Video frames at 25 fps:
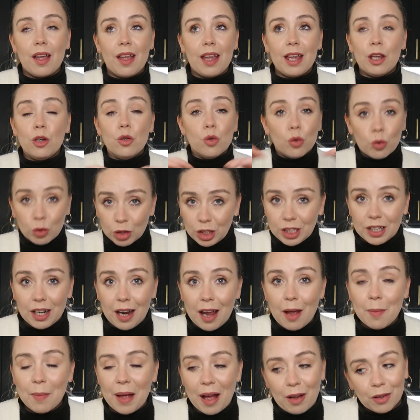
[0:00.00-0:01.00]

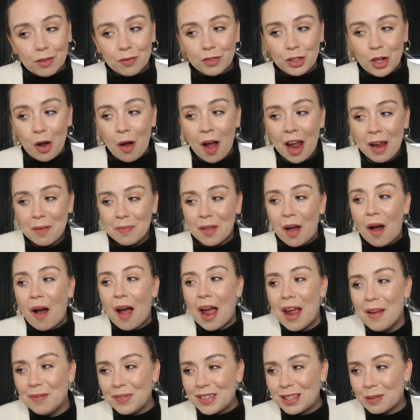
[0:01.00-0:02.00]
inordinate amount of time that
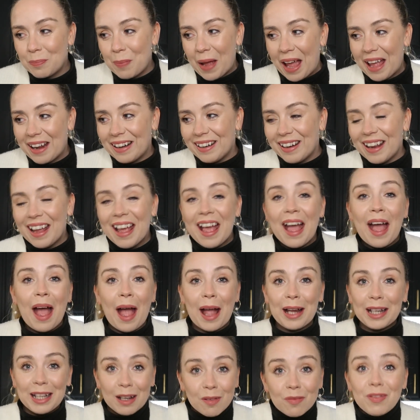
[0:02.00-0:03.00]
I've spent
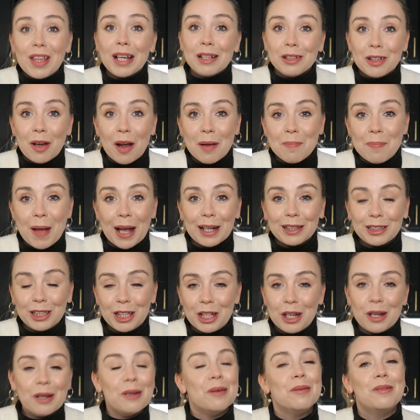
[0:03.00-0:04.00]
and give that time back to
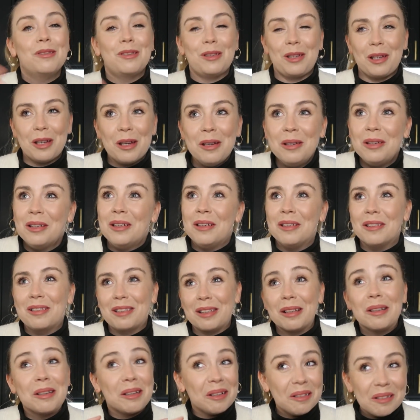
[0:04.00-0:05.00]
you, so
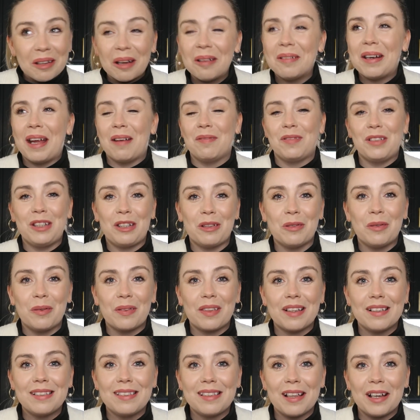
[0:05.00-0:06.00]
you don't have to do all
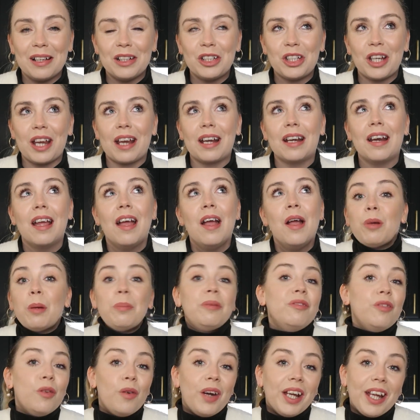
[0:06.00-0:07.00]
this searching. But
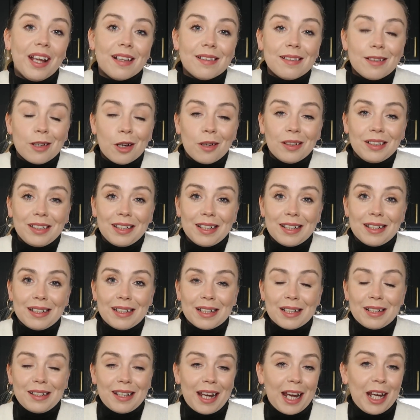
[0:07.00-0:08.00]
before I get
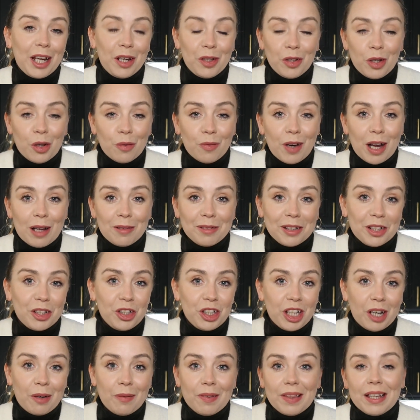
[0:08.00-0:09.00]
started taking you around and
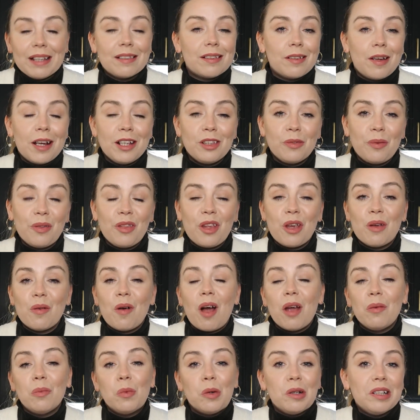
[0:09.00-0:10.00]
sharing these lights with you,
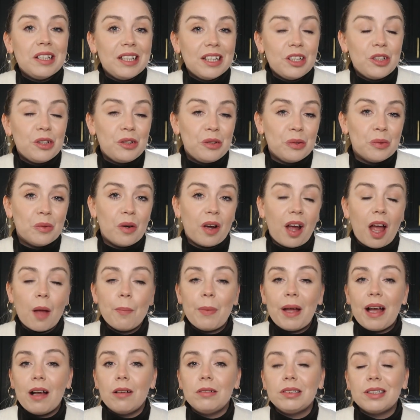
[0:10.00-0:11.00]
I wanted to talk
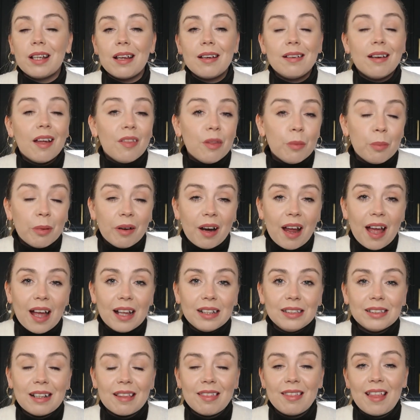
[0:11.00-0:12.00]
about another
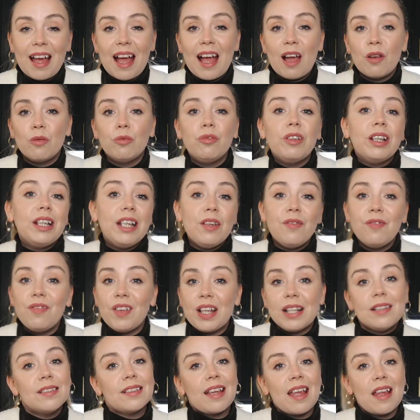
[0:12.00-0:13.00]
brand that really
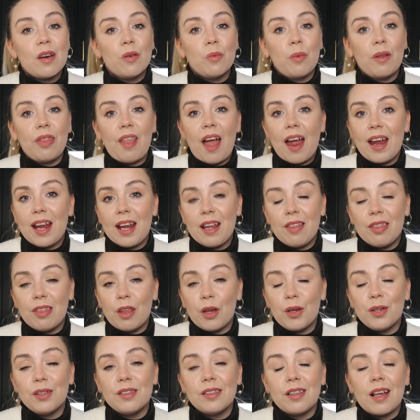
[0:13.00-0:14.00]
fits in with that
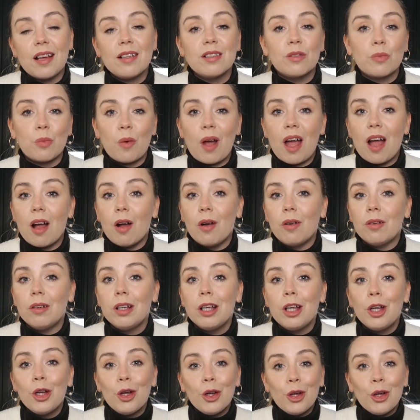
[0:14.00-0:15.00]
ethos as
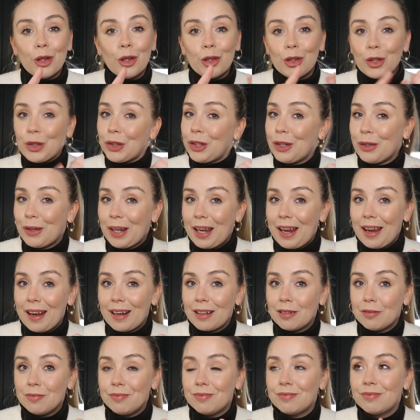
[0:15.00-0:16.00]
well. Good
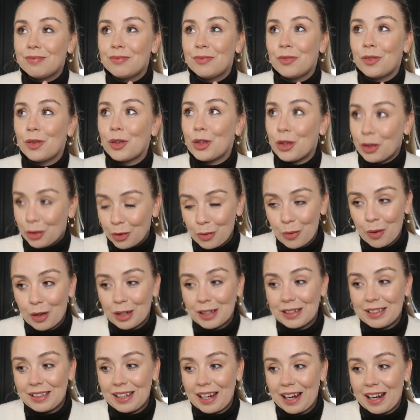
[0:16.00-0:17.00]
looking, good
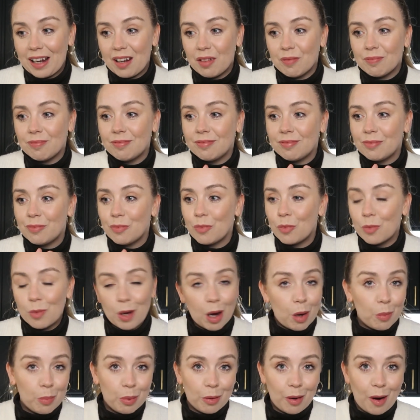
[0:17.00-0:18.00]
quality,
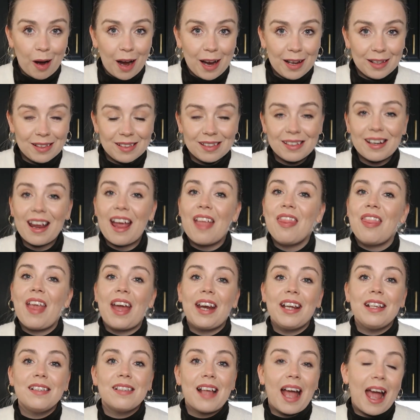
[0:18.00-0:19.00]
well priced, and
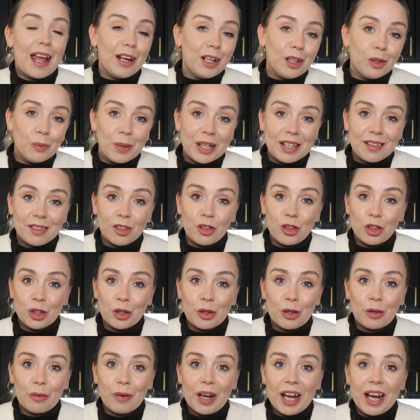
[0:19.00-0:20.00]
that is Ana Luisa
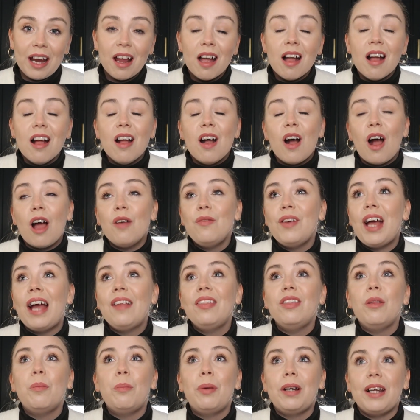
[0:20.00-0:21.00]
jewelry. I've
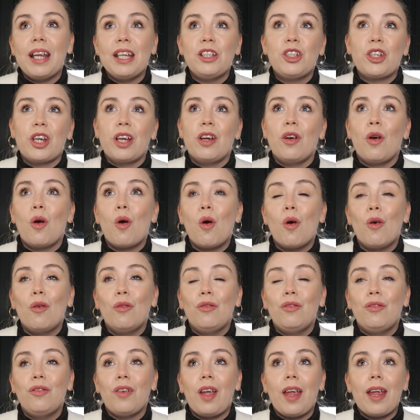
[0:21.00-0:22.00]
had the pleasure
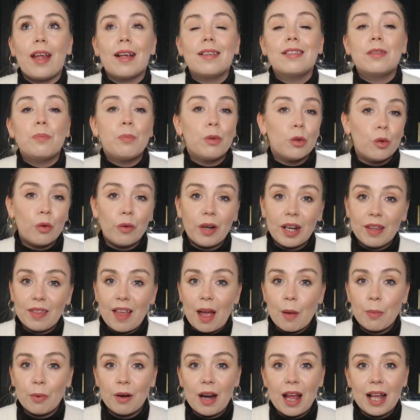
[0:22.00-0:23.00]
of exploring
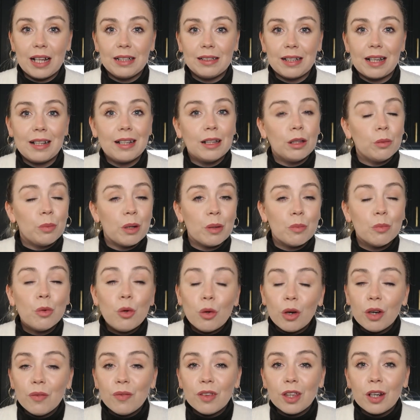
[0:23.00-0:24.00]
that brand a little bit
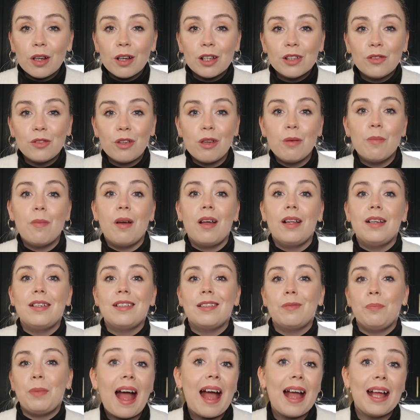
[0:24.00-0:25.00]
more over the last few
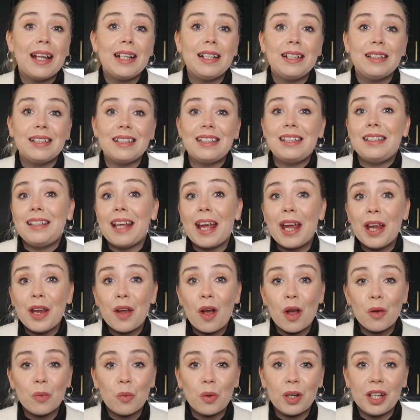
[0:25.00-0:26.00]
months, and
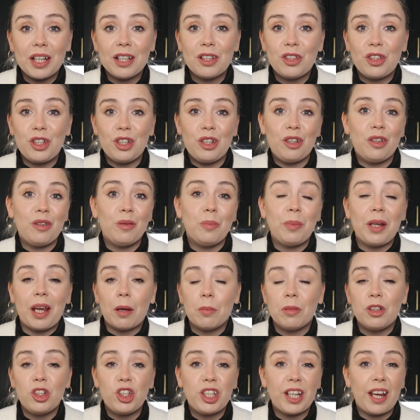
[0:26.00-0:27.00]
today I wanted to be
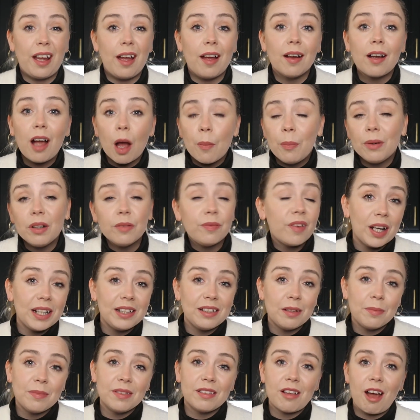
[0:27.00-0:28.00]
able to share a couple of
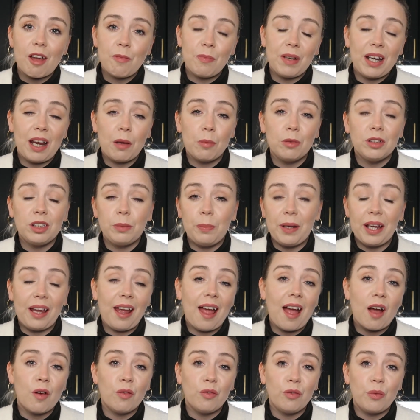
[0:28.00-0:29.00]
items that I've been able to
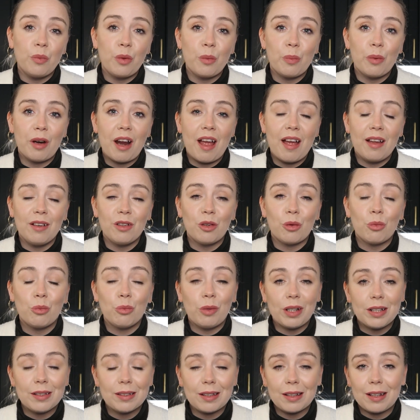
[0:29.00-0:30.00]
pick out from the brand
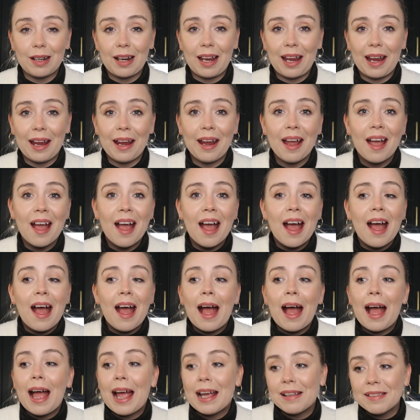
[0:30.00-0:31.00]
recently.
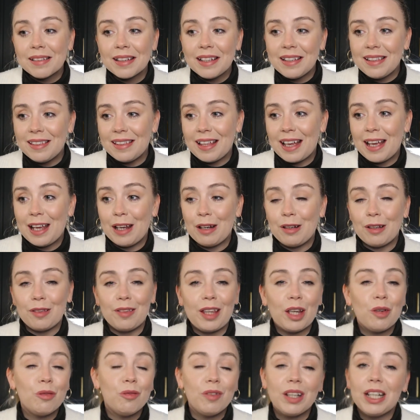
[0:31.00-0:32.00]
As I said,
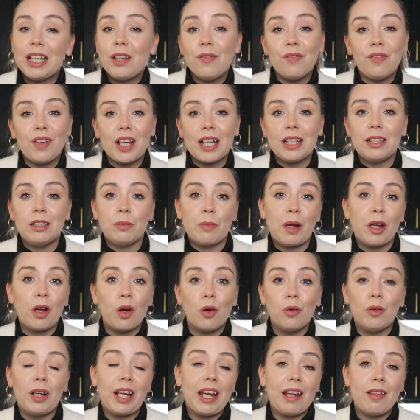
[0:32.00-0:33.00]
they really fit into my
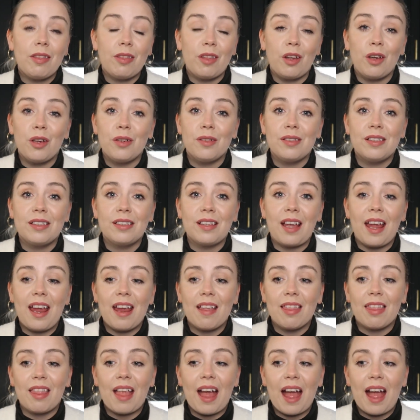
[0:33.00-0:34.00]
whole ethos, in